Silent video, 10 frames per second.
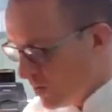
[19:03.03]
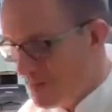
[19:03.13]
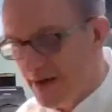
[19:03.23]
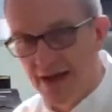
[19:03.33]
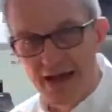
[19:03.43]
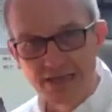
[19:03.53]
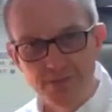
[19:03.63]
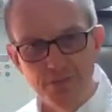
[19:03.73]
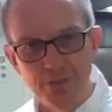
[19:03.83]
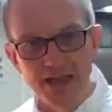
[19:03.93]
what about a
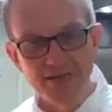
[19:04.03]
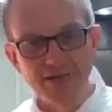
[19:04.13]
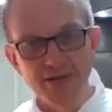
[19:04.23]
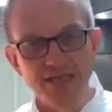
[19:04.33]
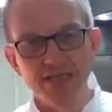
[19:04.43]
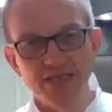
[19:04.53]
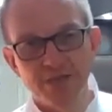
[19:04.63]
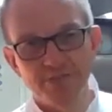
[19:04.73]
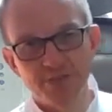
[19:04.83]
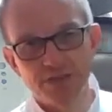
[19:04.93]
nice plate of greasy
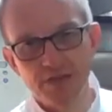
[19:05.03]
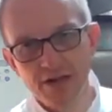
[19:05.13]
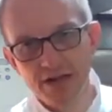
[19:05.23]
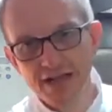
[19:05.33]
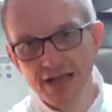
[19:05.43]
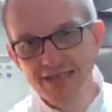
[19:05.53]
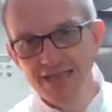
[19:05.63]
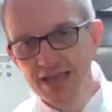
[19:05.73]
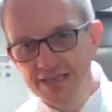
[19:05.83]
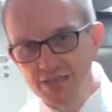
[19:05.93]
chips? Is
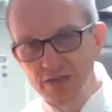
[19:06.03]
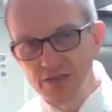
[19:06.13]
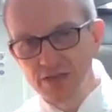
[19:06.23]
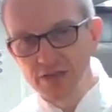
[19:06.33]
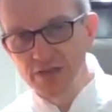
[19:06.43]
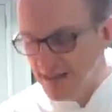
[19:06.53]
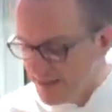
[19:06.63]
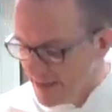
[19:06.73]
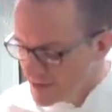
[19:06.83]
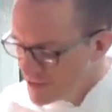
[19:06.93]
there a nice sort of healthy